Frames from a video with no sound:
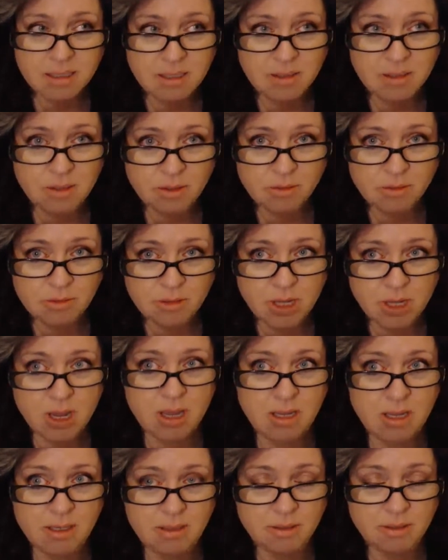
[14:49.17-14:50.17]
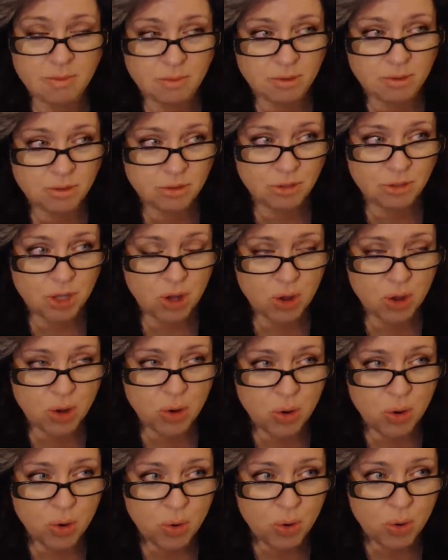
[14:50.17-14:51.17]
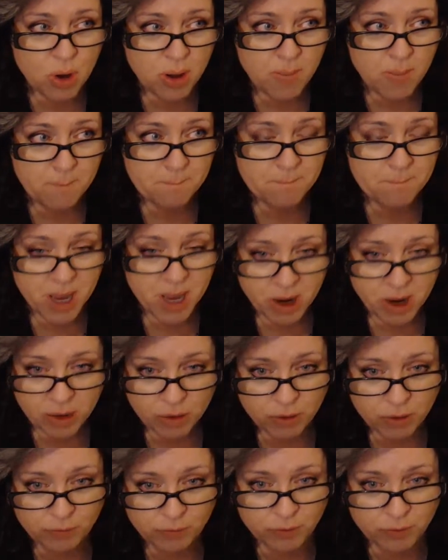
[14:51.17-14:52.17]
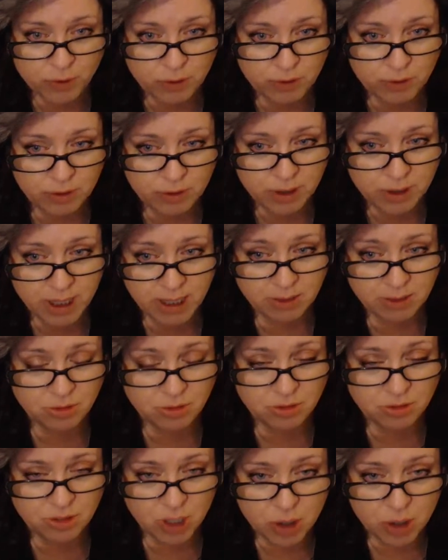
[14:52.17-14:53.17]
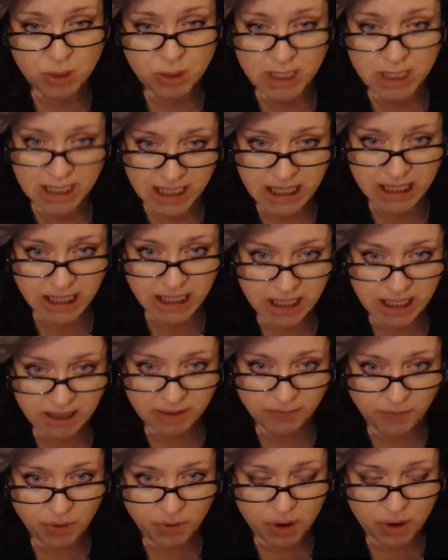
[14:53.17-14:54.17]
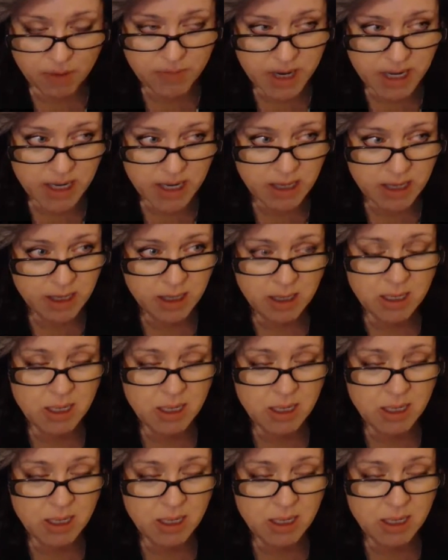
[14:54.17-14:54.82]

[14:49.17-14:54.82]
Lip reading: those guys were so powerful and so healing for me.